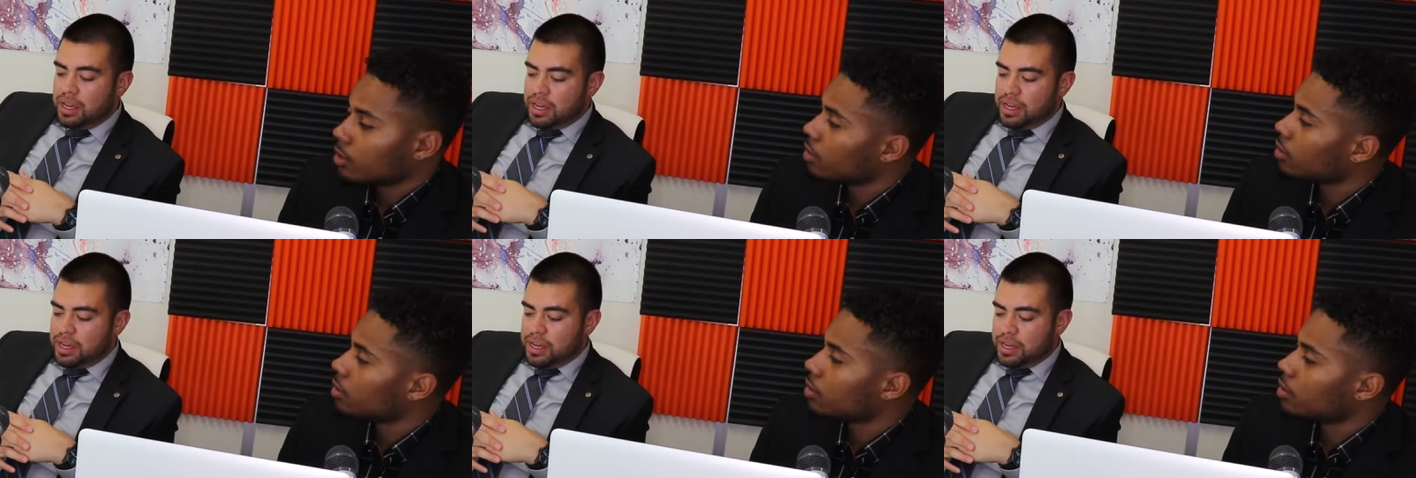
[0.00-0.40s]

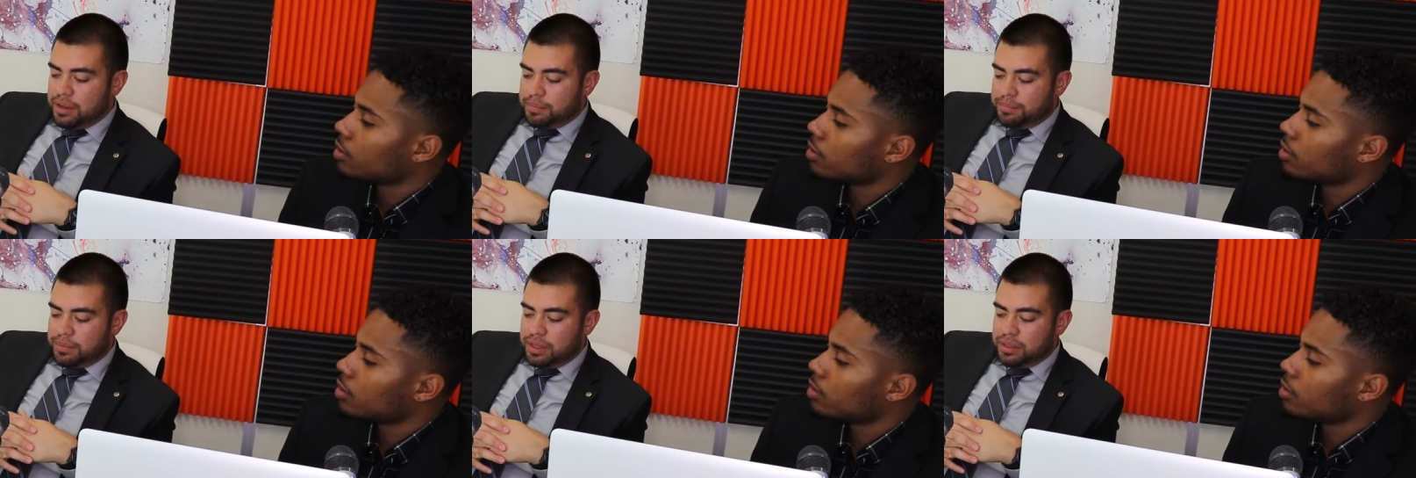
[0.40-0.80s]

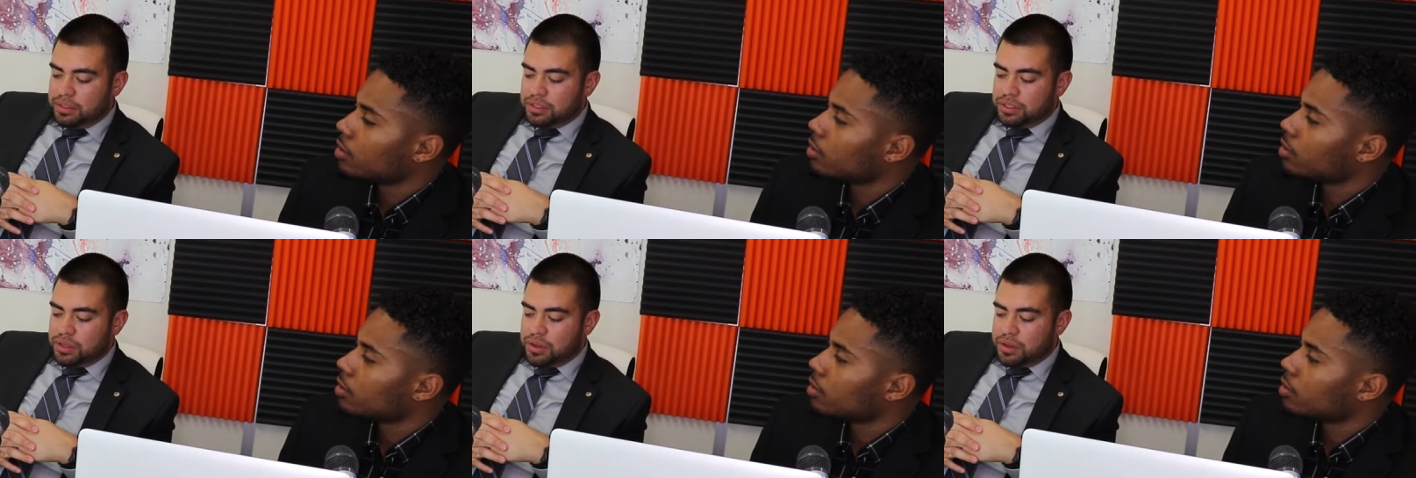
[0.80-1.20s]
Speaker 1: Um,
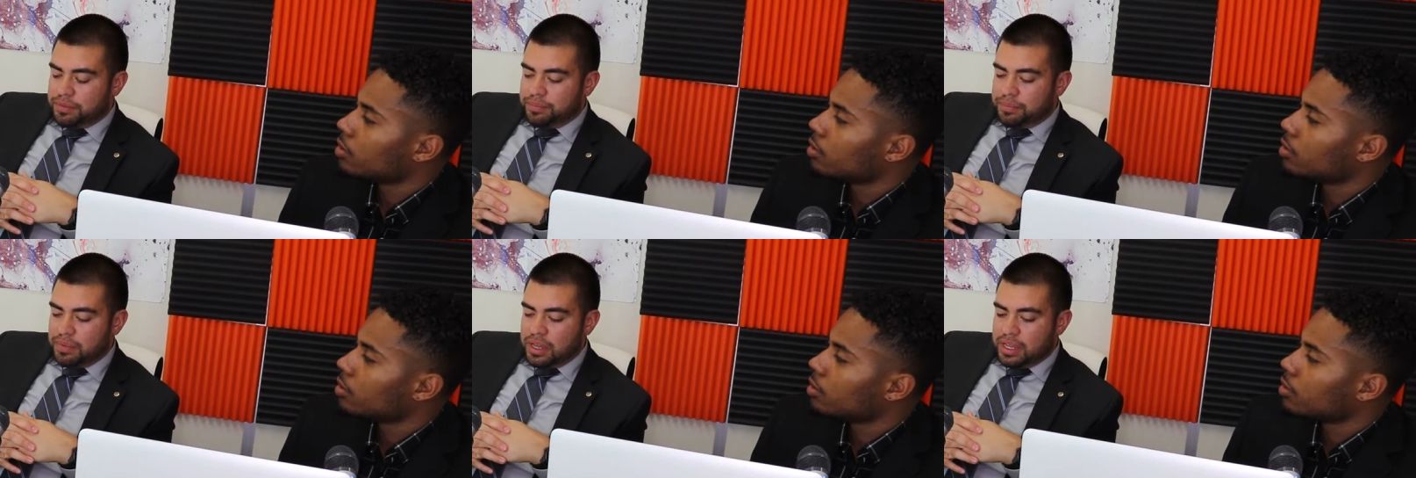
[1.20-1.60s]

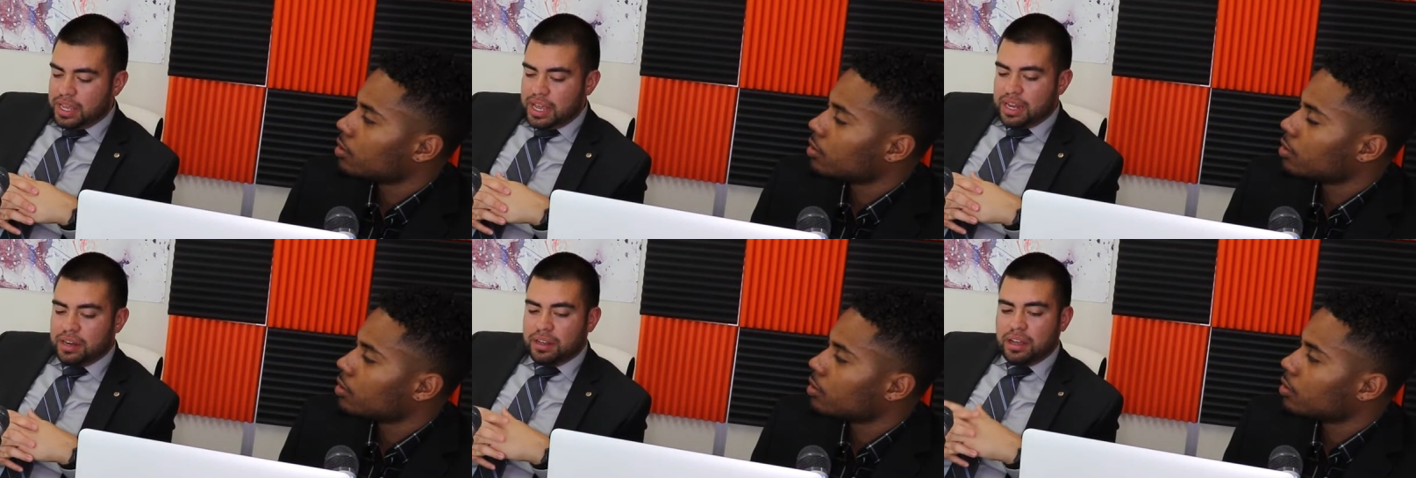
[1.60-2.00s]
so
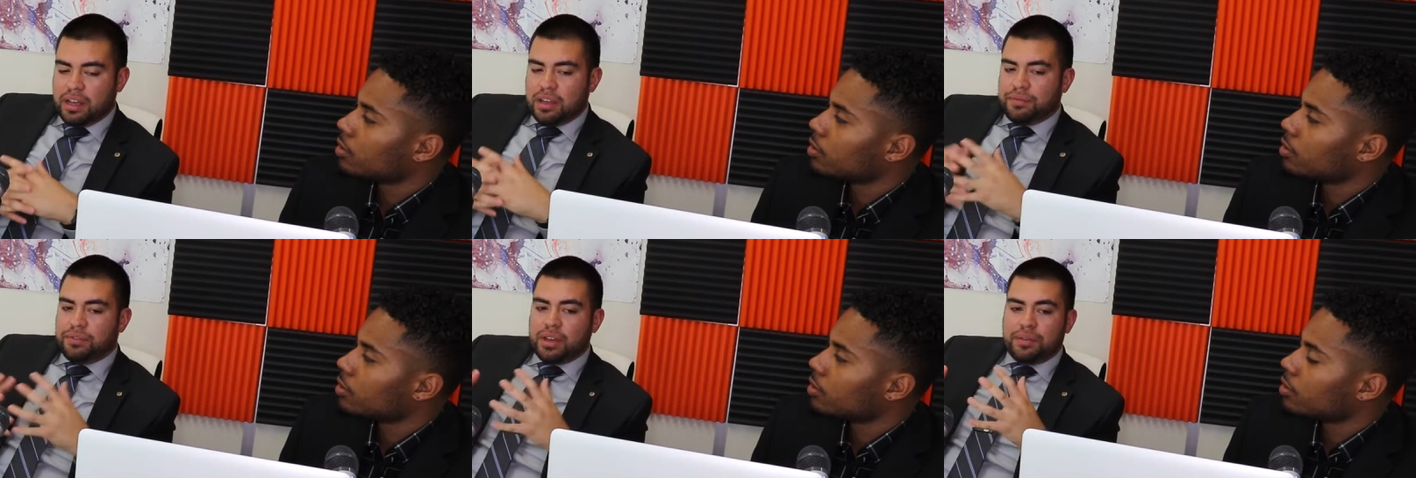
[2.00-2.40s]
again,
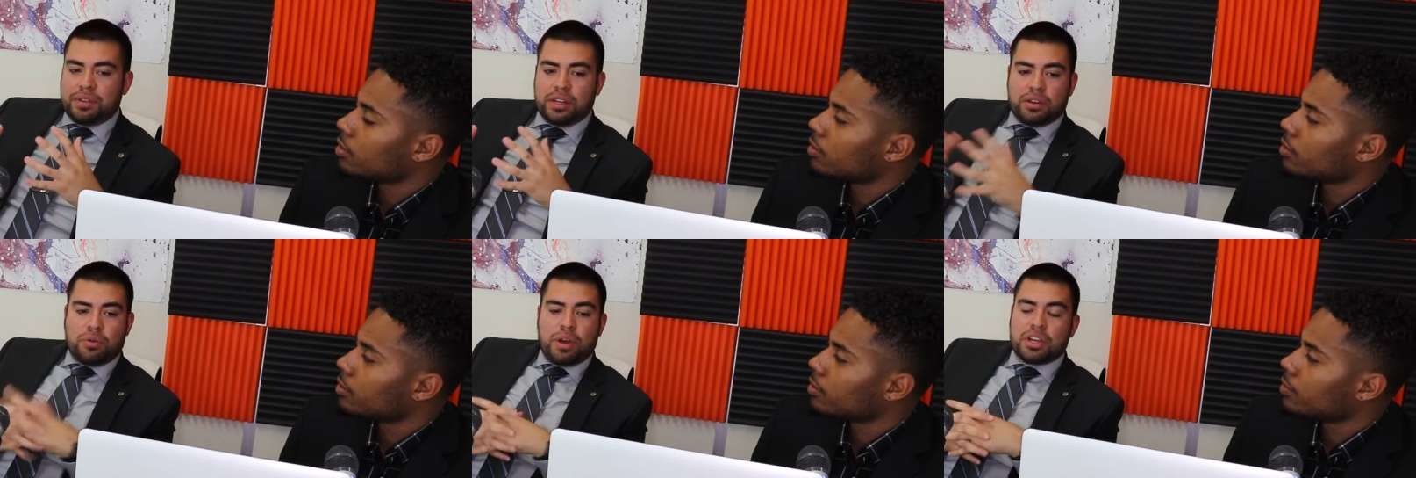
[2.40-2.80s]
uh, if you have
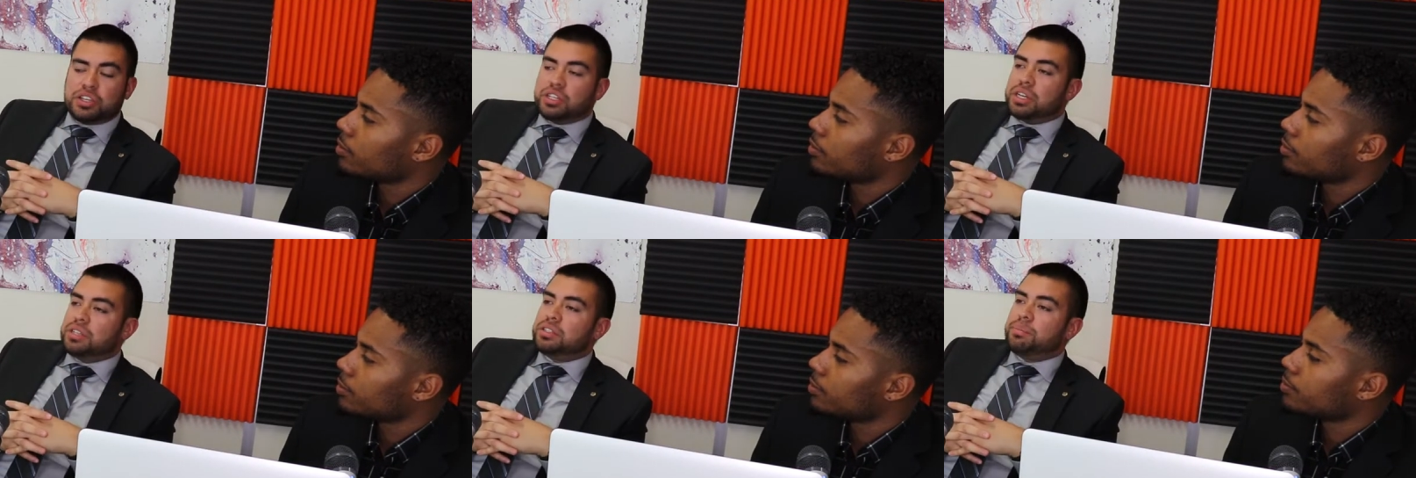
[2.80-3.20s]
any
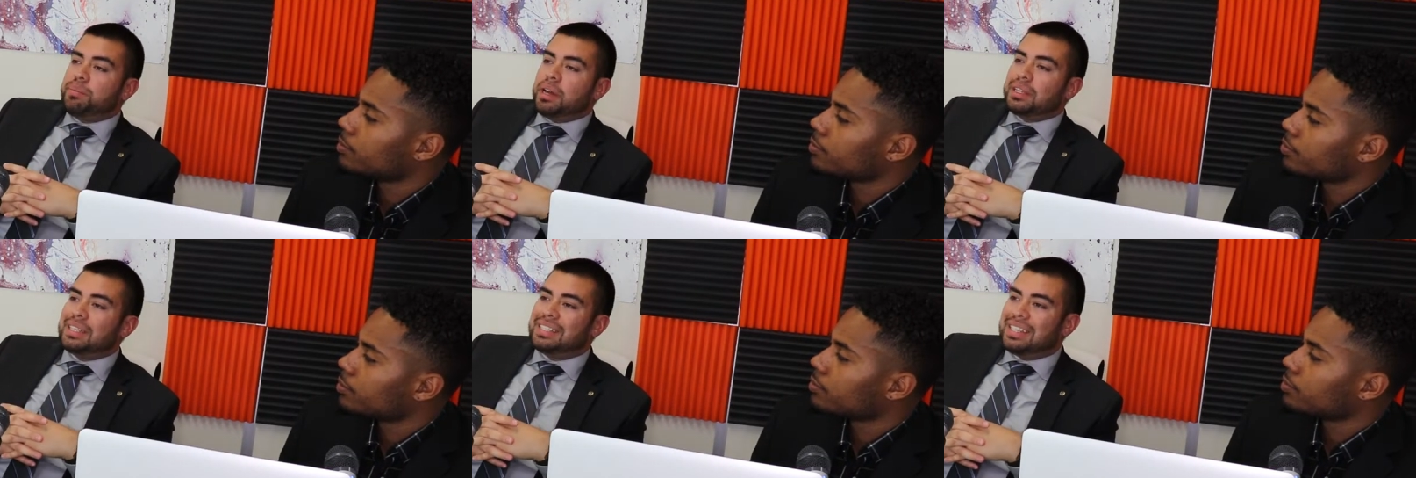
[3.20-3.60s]
questions
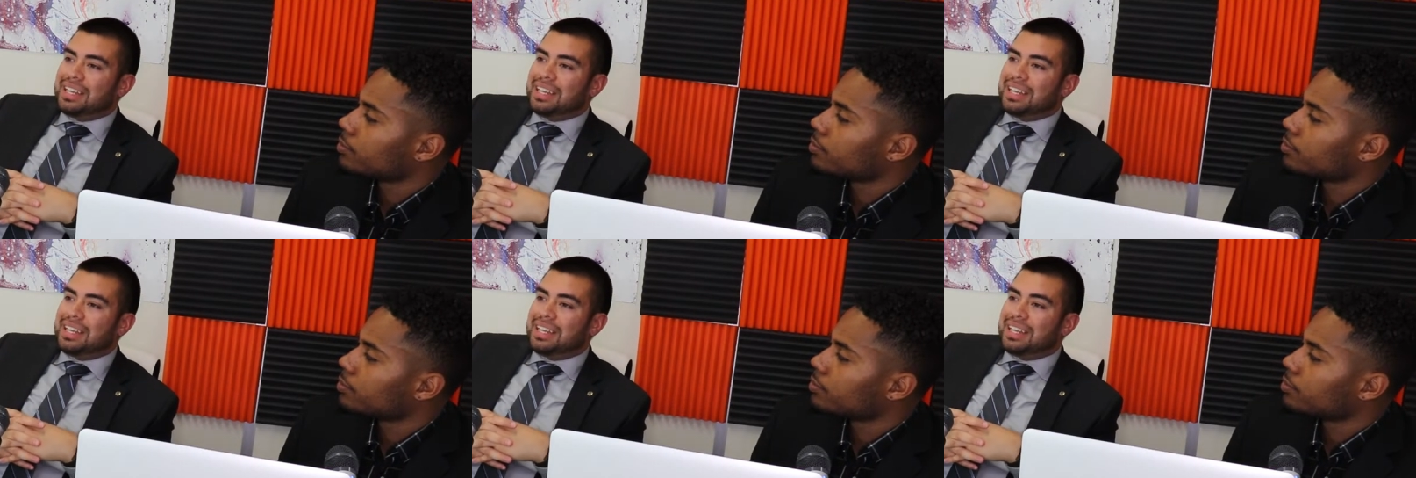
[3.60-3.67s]
about the